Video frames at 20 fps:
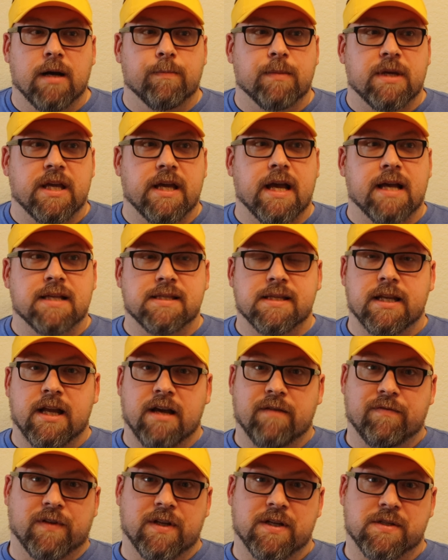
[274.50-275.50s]
He has a
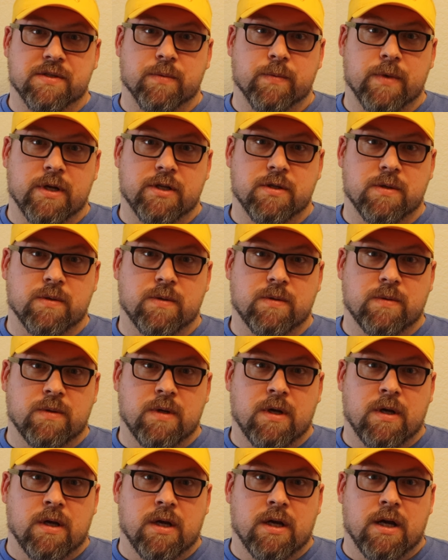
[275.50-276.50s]
Netflix
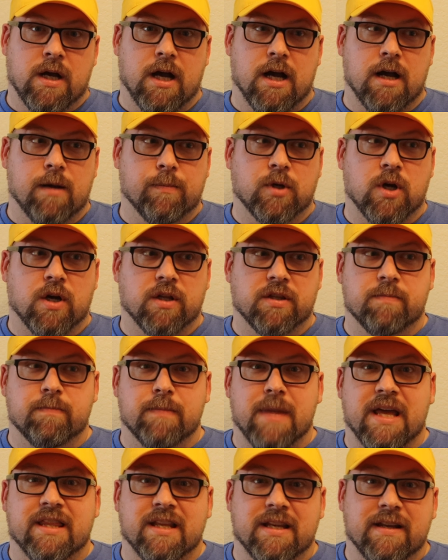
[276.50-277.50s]
original called
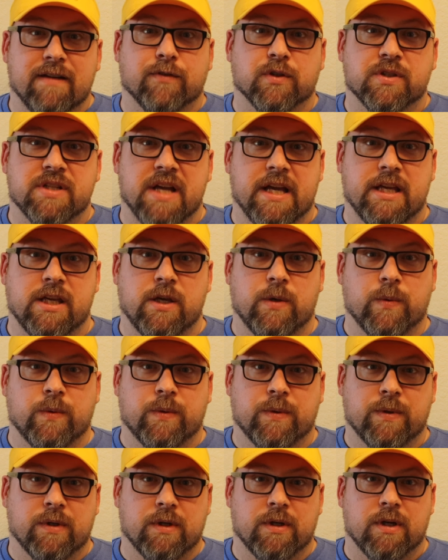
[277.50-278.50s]
May the Devil Take
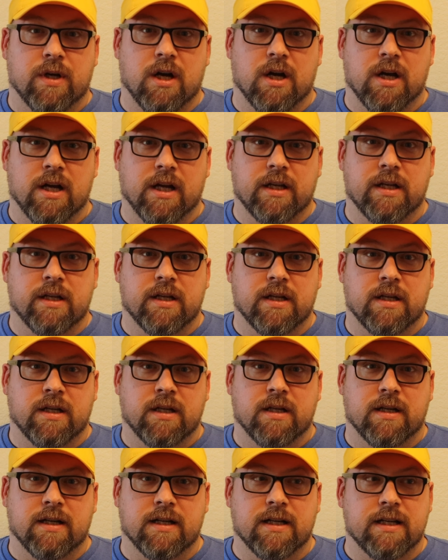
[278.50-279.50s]
You on
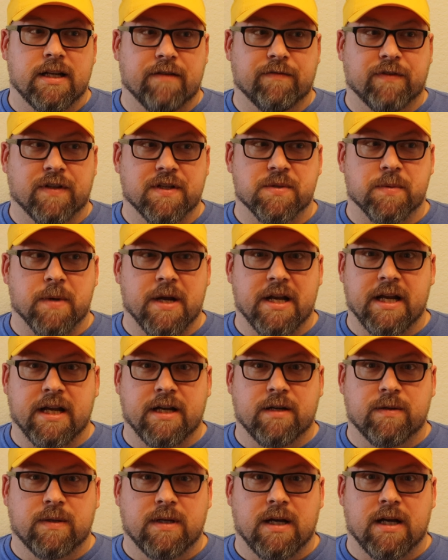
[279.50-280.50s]
Netflix right
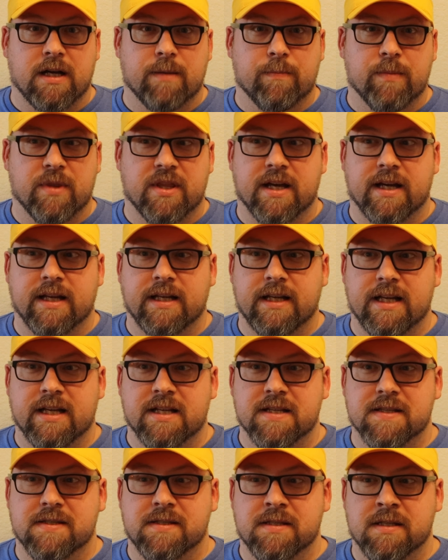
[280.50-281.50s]
now, that
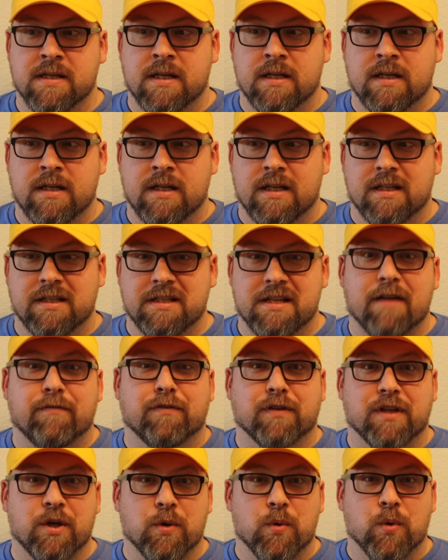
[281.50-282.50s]
is
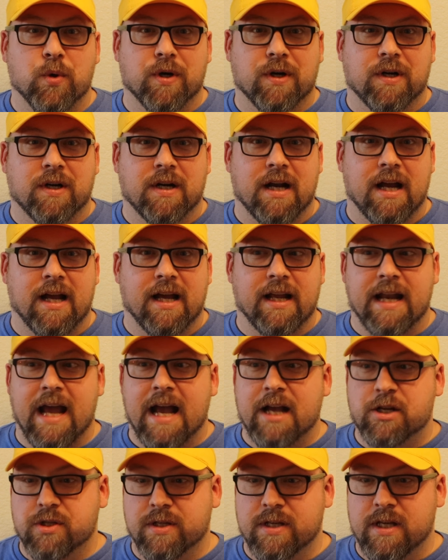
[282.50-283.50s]
definitely horror, and
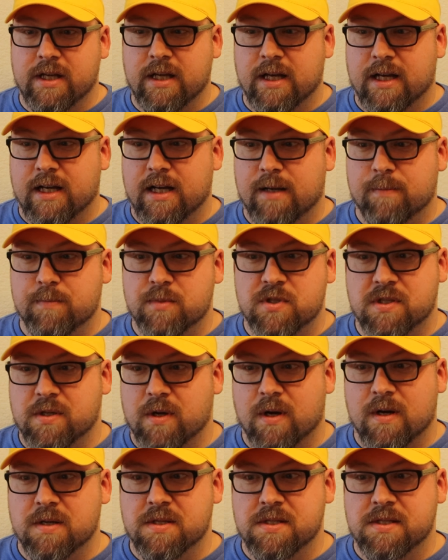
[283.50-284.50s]
actually
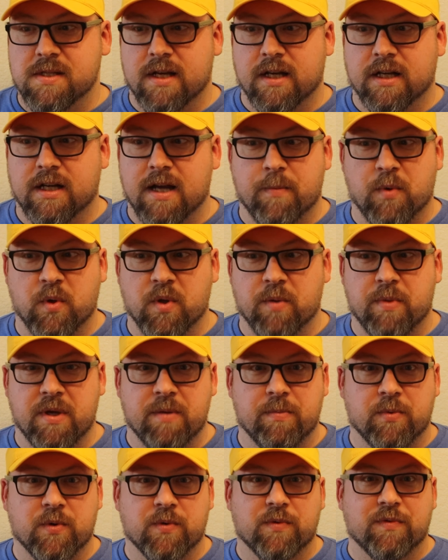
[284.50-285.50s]
stars a couple of the
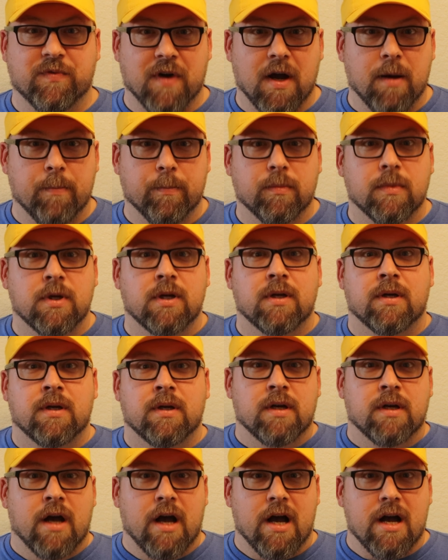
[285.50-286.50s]
people from
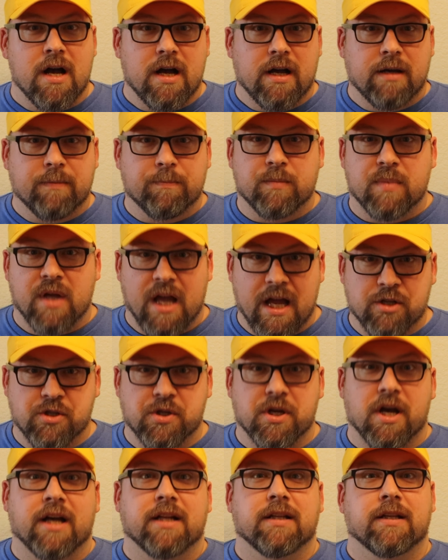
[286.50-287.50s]

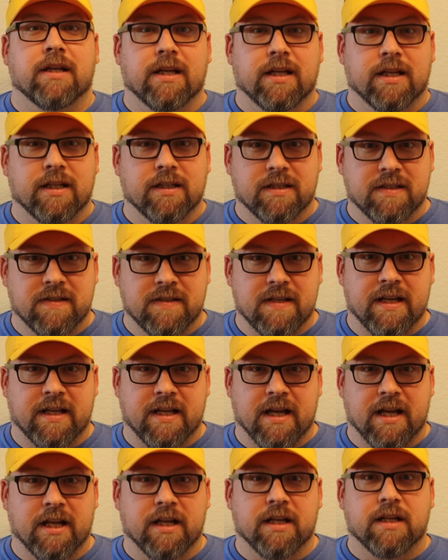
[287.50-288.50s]
Headshot, and they
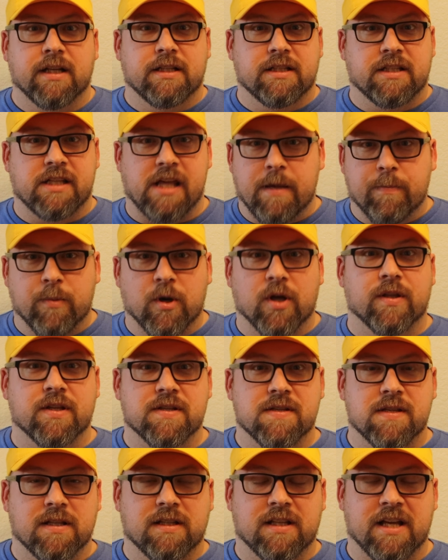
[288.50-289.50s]
kind of keep all
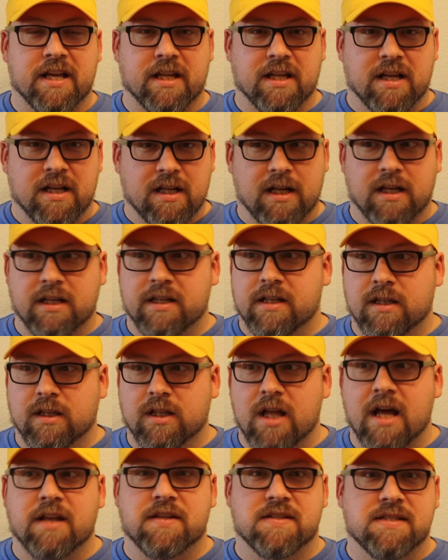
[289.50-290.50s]
this, like a
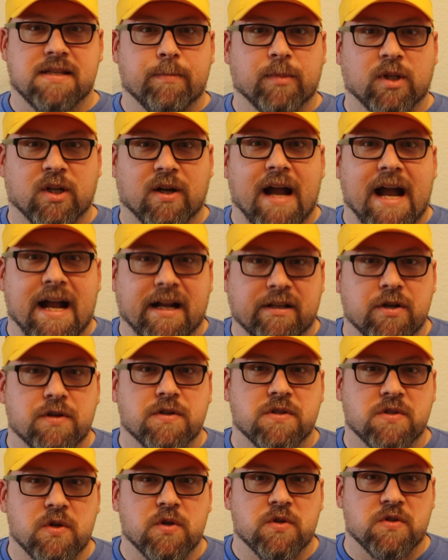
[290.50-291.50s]
lot of similar
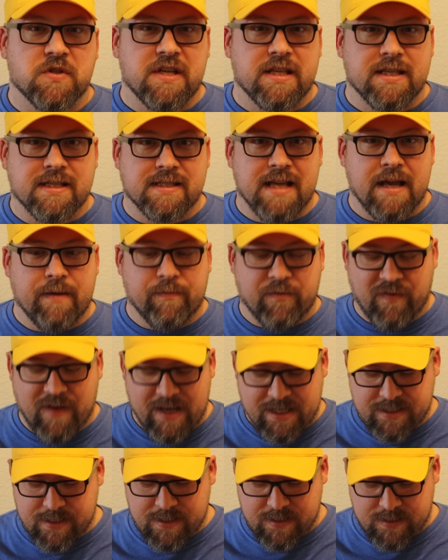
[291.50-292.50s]
actors, so you see the same
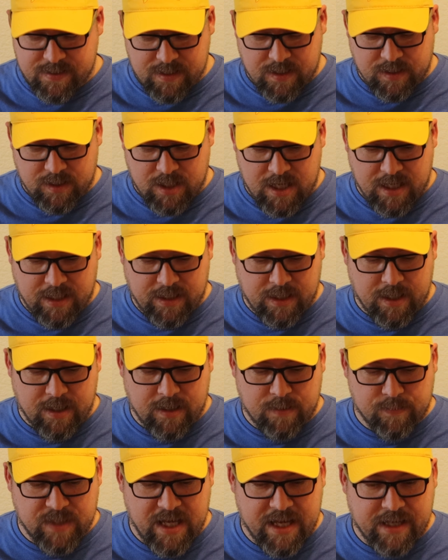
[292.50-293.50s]
faces a lot,
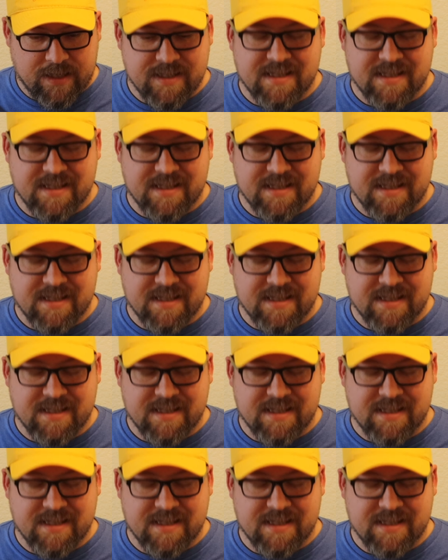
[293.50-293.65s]
like